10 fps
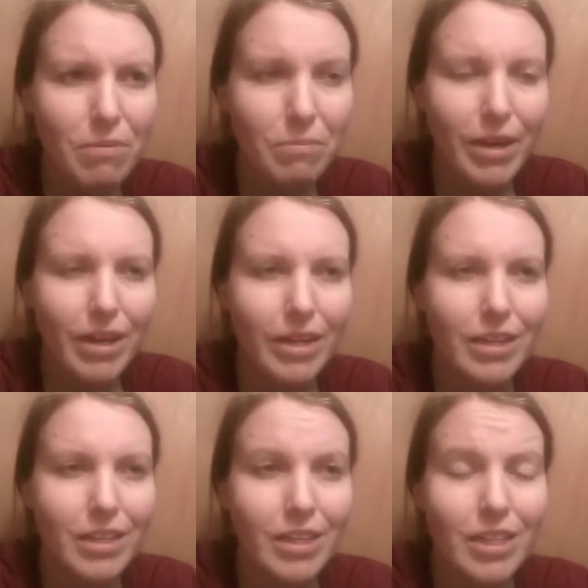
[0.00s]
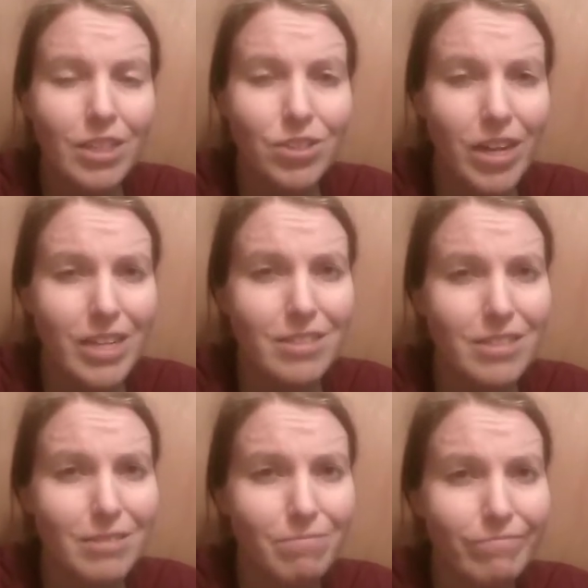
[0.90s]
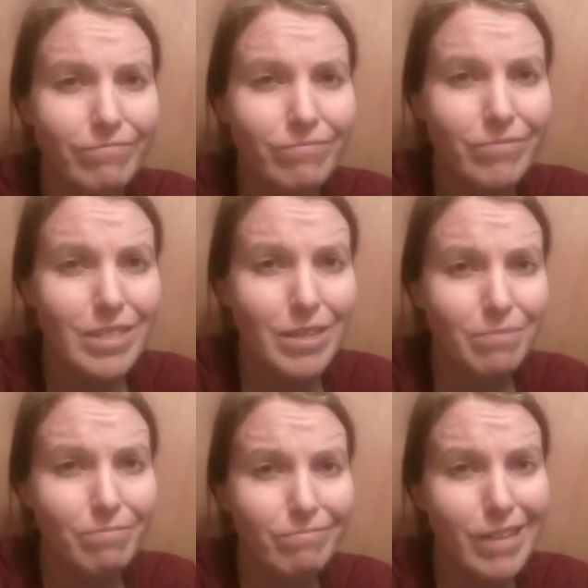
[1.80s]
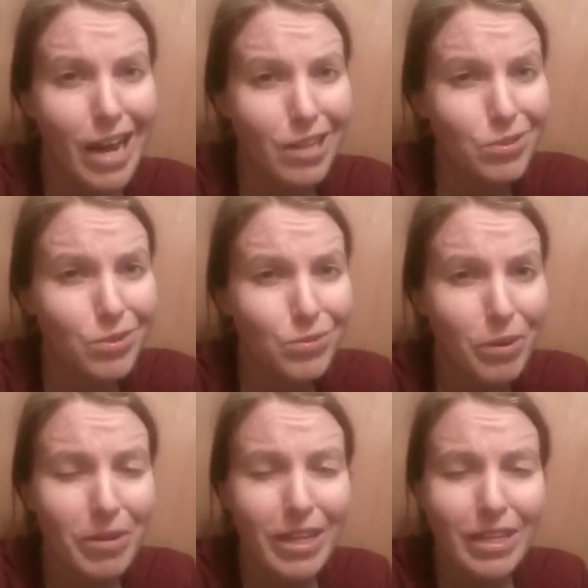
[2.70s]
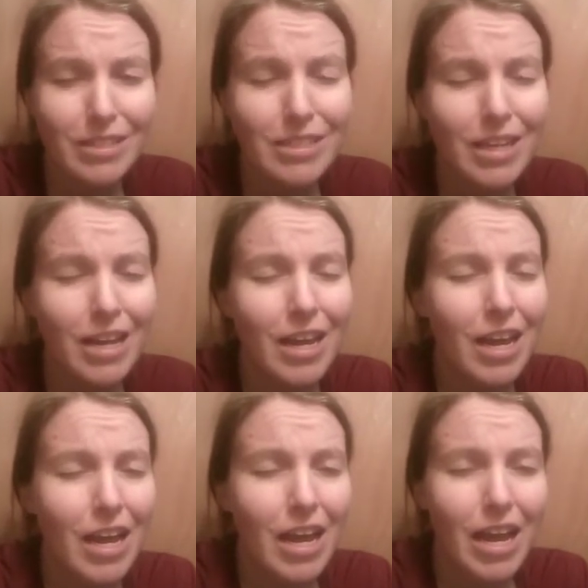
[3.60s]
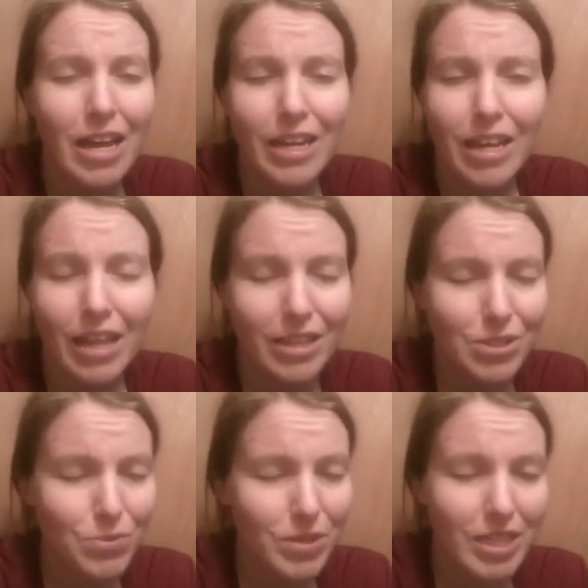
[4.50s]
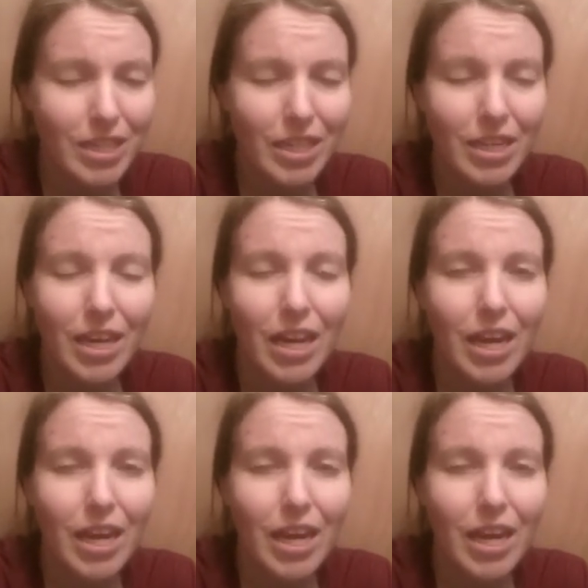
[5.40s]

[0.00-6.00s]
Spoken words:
But tried some natural remedies and nothing's working.